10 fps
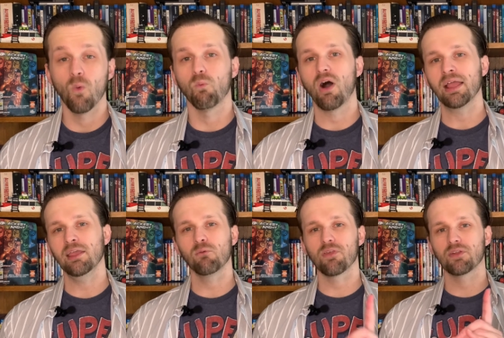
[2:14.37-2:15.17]
Why
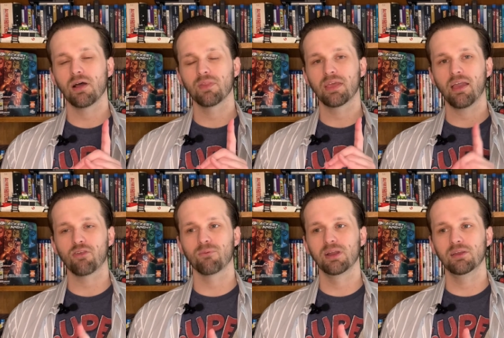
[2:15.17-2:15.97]
he wasn't on the
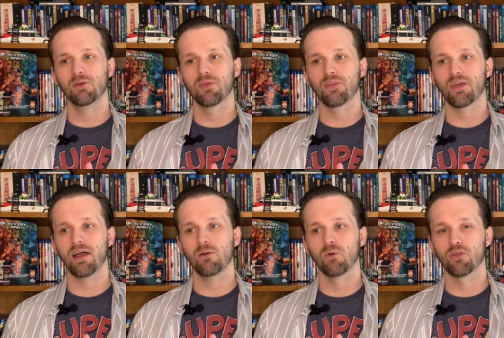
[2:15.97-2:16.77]
case when he knew this
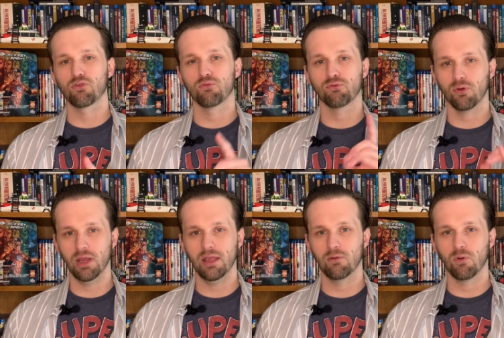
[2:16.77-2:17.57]
guy was
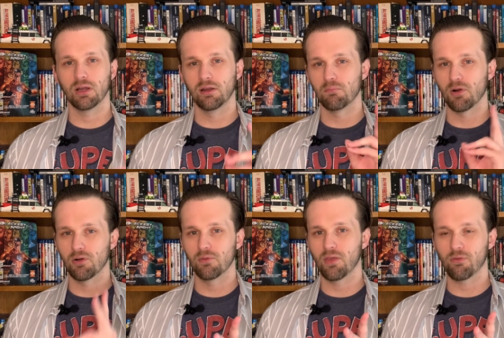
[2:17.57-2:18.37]
free and wanted to
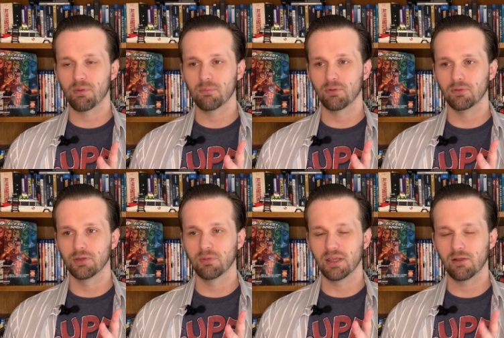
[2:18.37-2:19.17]
murder these people
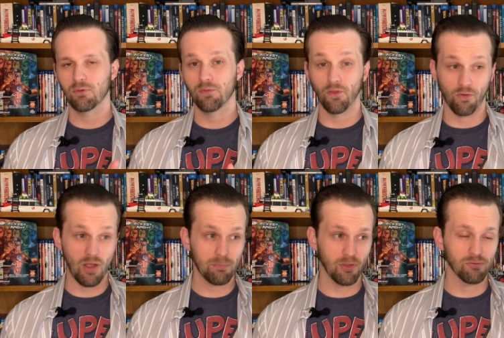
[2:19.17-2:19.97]
to begin with to
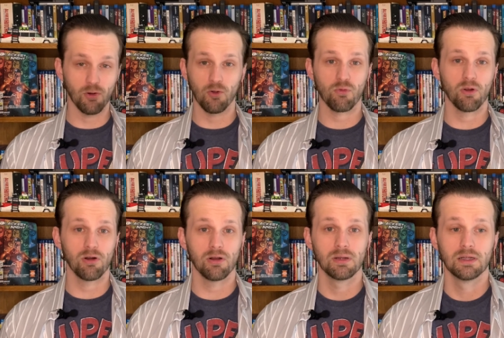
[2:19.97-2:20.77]
stop the first
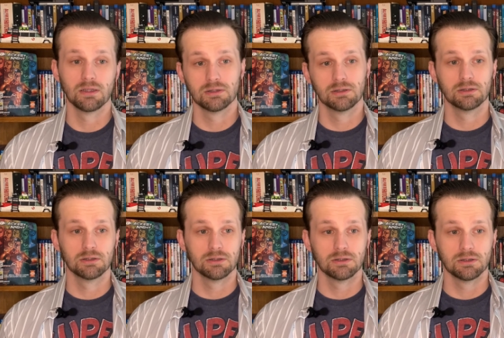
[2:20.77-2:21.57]
murder?
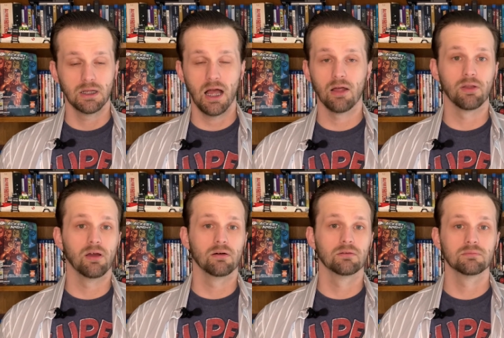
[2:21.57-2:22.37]
I don't
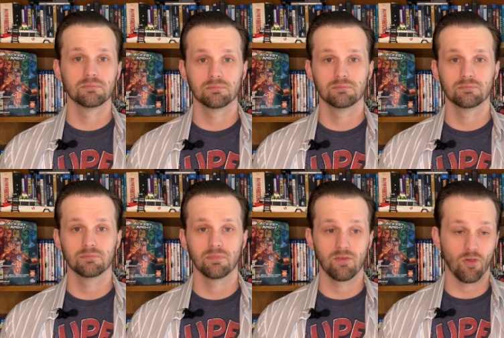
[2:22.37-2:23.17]
know.
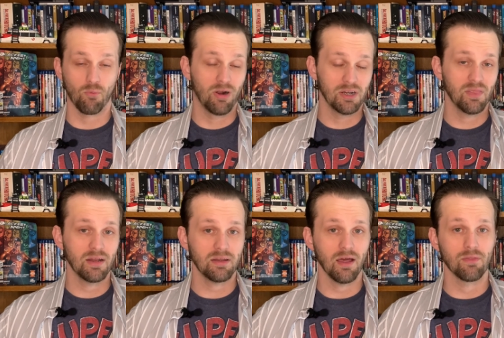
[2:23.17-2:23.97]
They just wanted
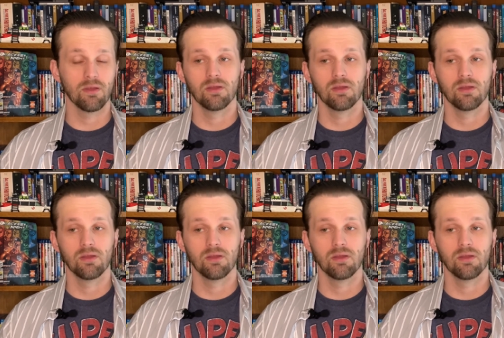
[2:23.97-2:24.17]
that death.